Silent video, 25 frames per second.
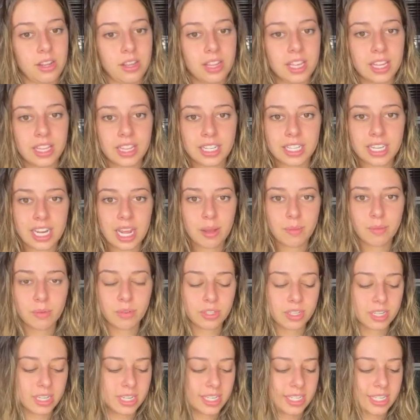you think the
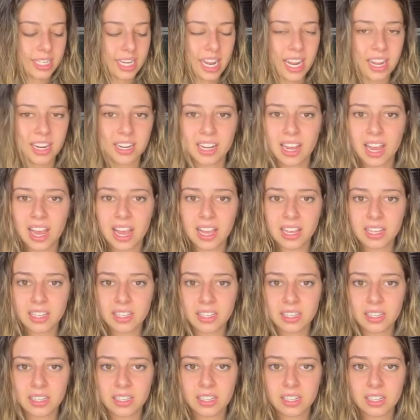table's gonna stand, guys?